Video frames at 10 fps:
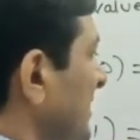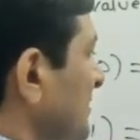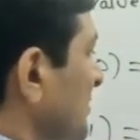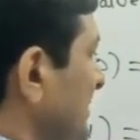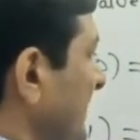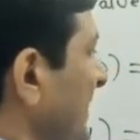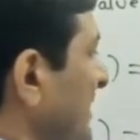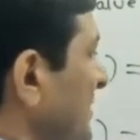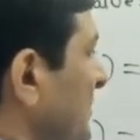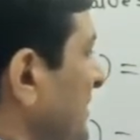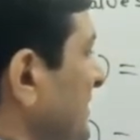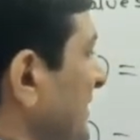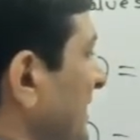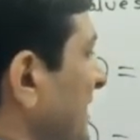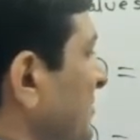So
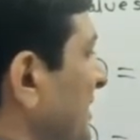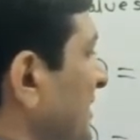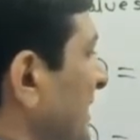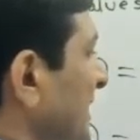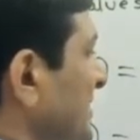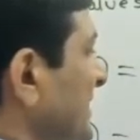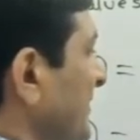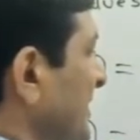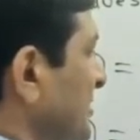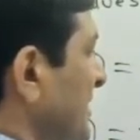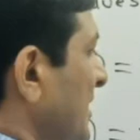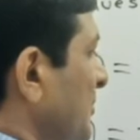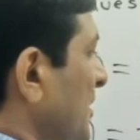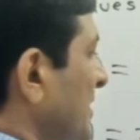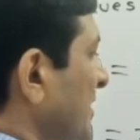70% can be written as 70
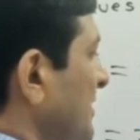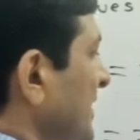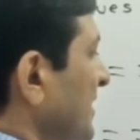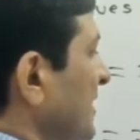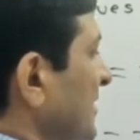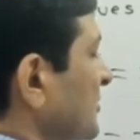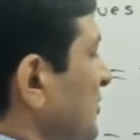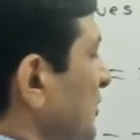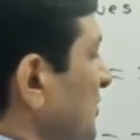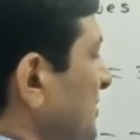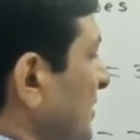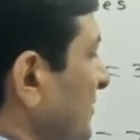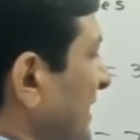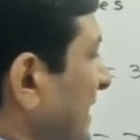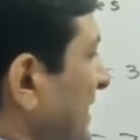upon 100. 0
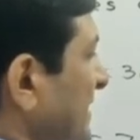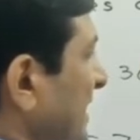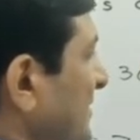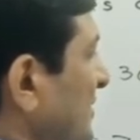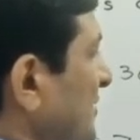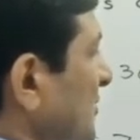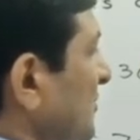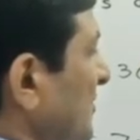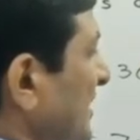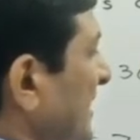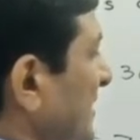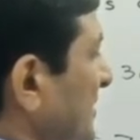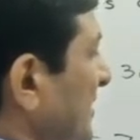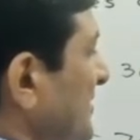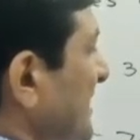will get cancelled. So we will get
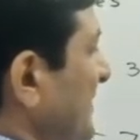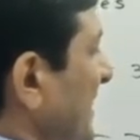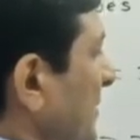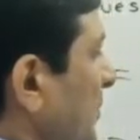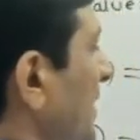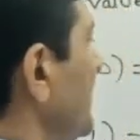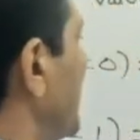here 7 upon